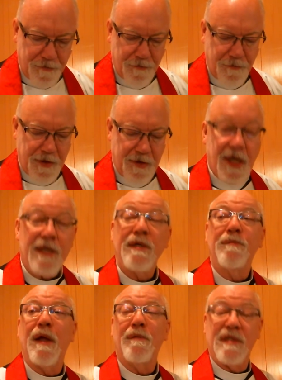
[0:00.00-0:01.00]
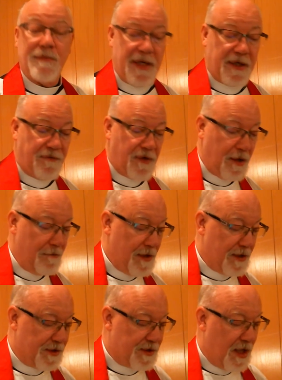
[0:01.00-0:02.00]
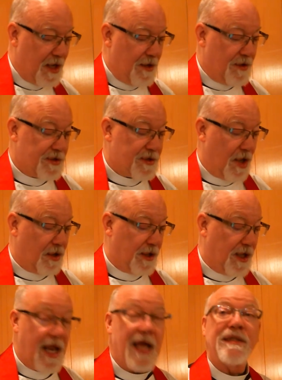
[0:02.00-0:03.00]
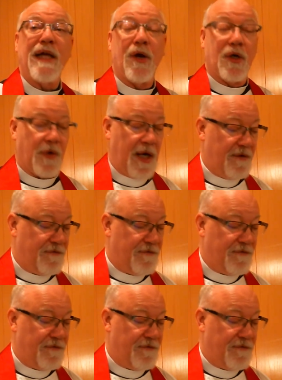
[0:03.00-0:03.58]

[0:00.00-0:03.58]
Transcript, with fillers: We sometimes speak of him as the song did as our great